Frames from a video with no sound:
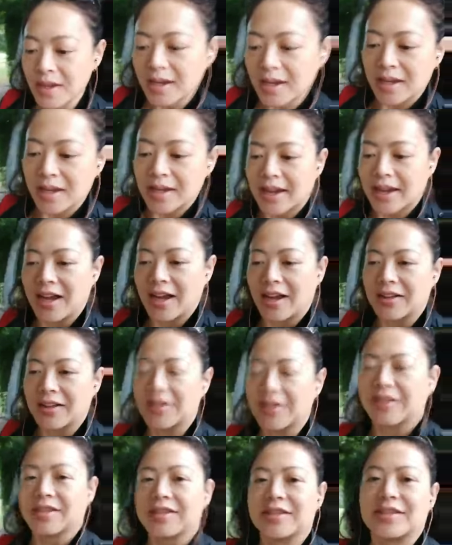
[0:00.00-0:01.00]

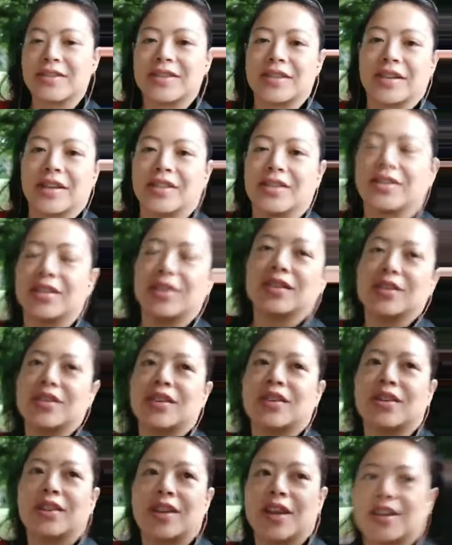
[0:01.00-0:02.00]
there's a certain
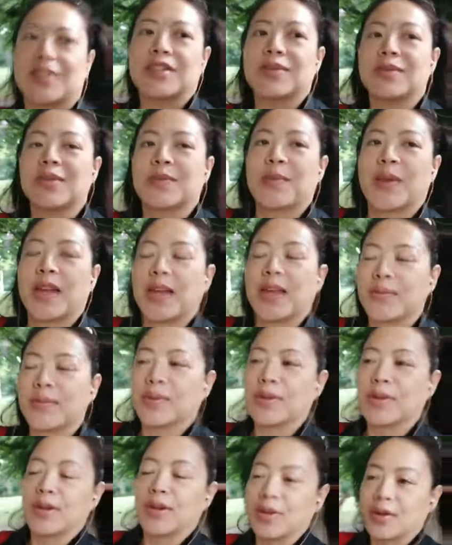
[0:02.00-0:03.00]
correlation with people
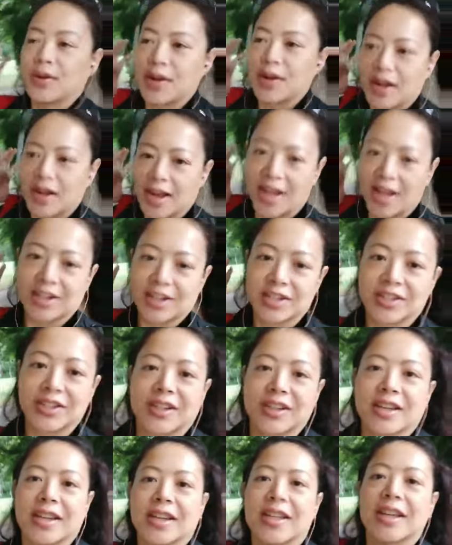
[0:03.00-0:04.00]
who are
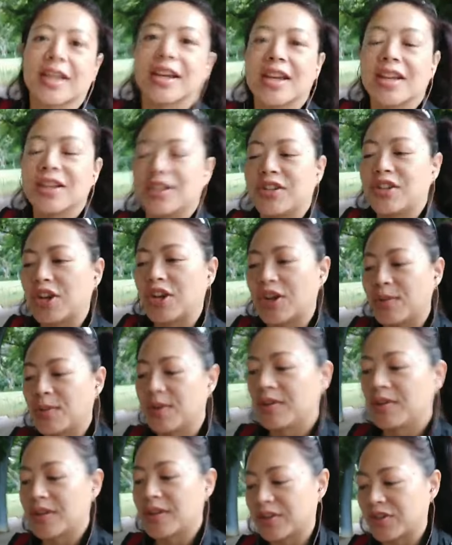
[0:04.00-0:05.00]
actually
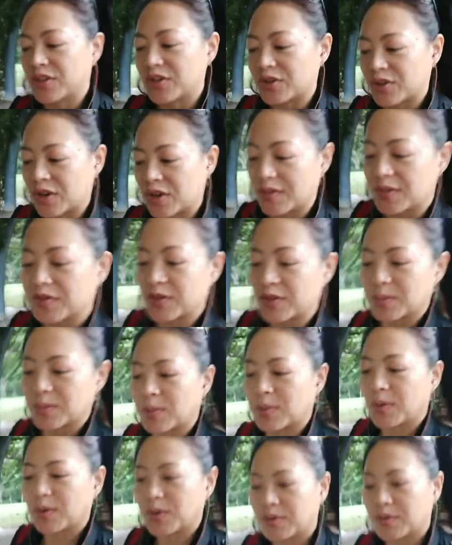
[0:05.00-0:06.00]
determined and strive to
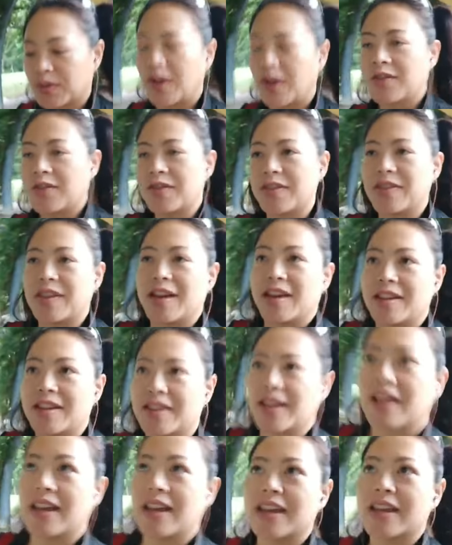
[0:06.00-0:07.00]
improve life, that
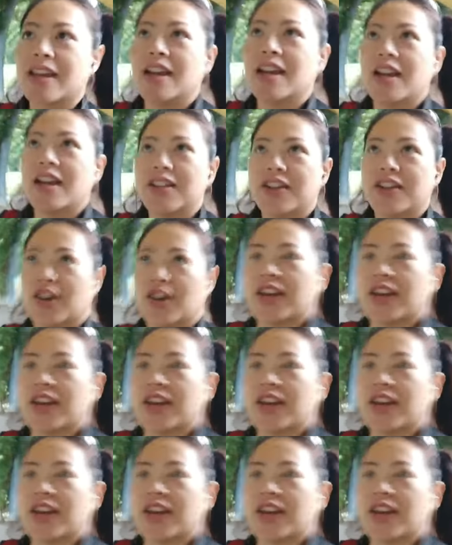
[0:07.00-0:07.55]
they don't